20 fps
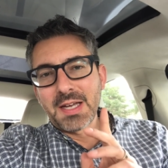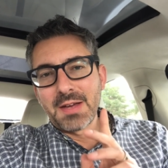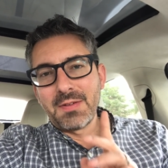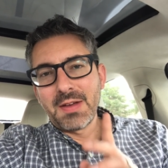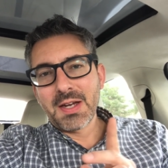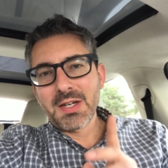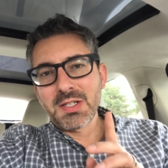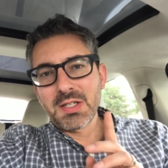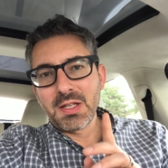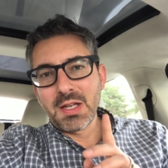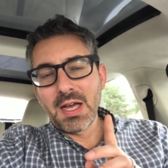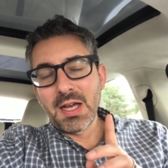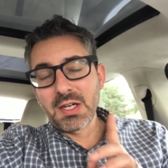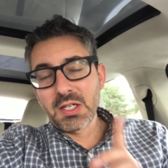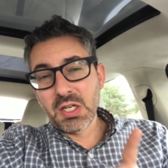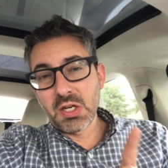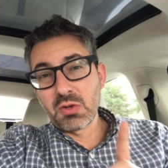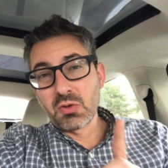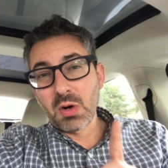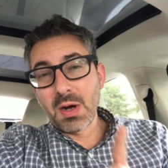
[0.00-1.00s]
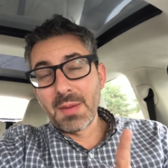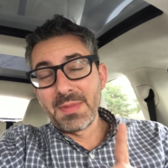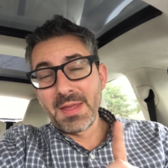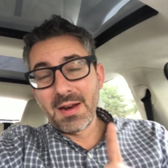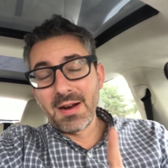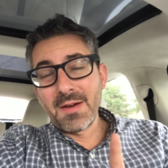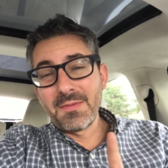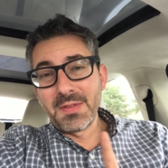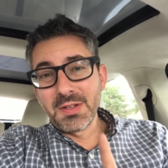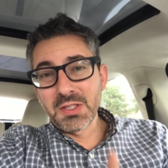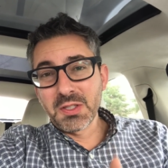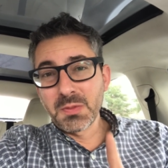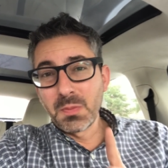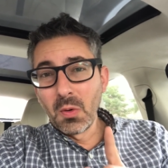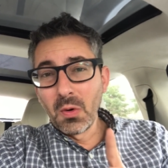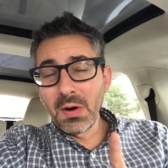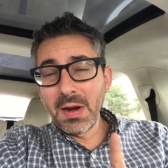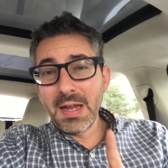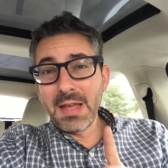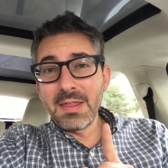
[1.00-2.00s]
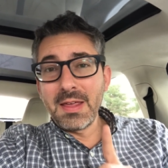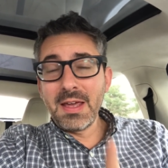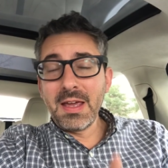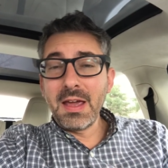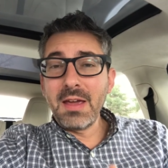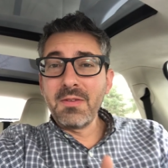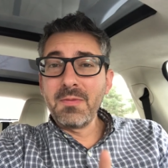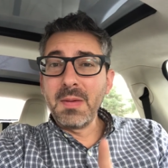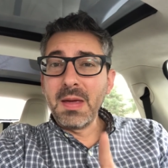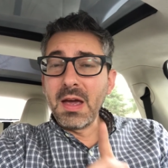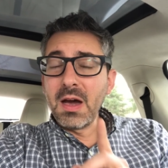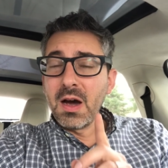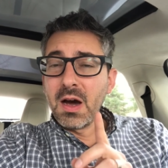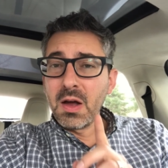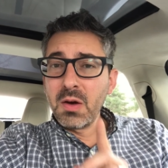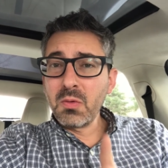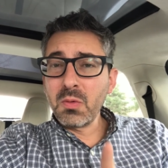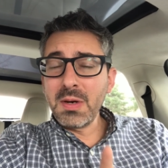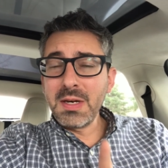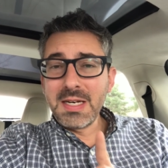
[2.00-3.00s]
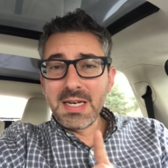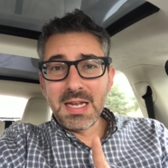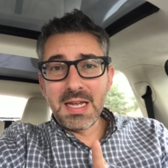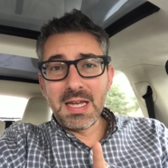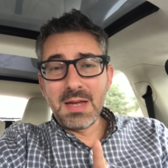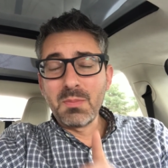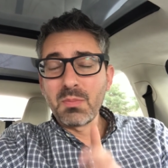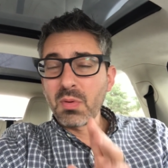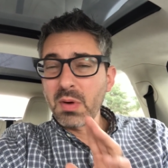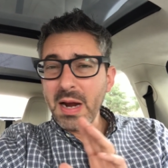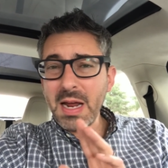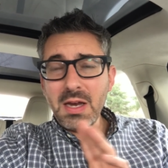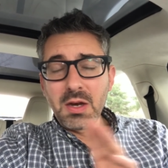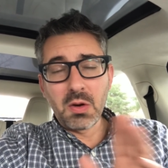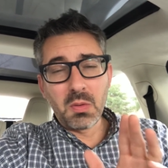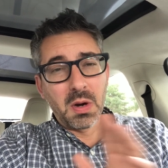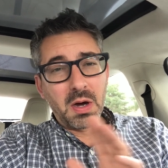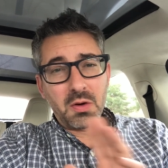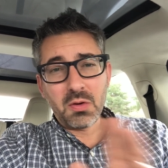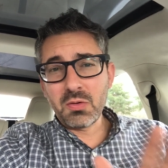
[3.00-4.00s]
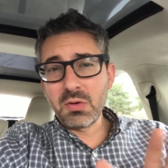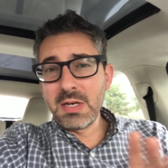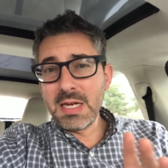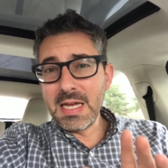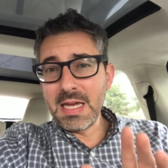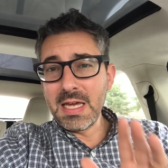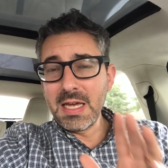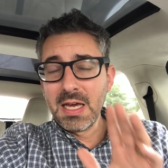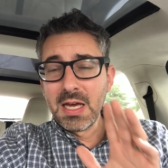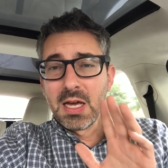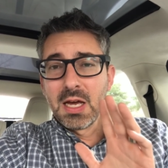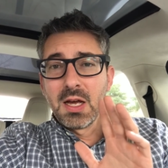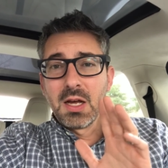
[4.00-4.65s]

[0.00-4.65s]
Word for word: I've actually actually dropped that off this morning and they gave me a 100D, brand new 100D